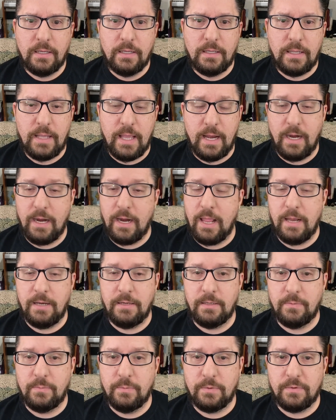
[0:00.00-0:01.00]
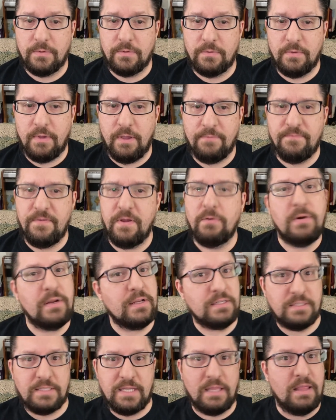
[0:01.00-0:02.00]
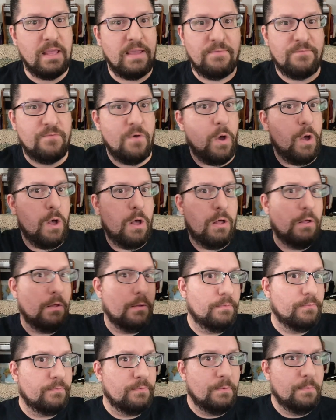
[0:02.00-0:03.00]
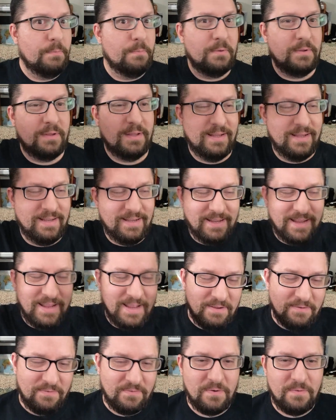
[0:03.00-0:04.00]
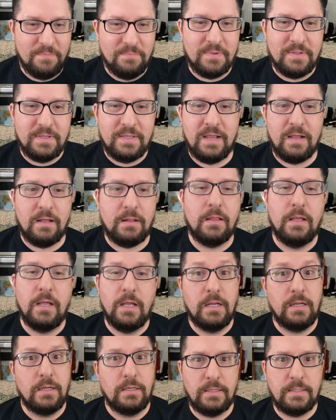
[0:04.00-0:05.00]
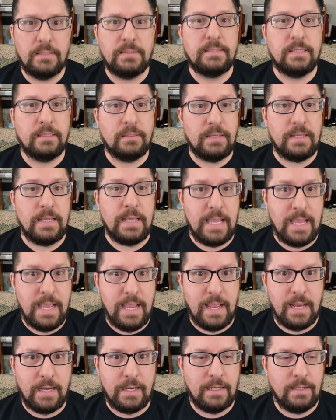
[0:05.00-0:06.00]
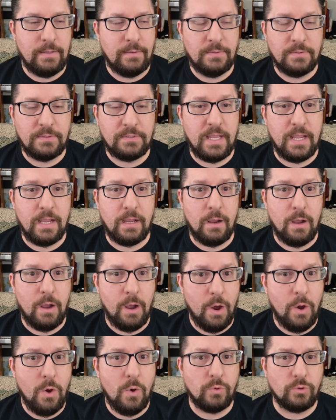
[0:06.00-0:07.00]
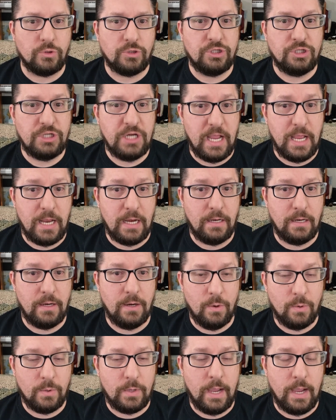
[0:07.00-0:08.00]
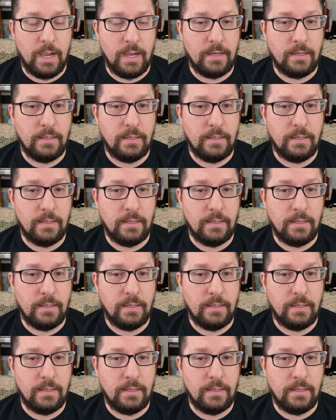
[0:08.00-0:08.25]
And it ended with a very silly fall from Miguel until he hit. And it was like, oh, shit. Okay.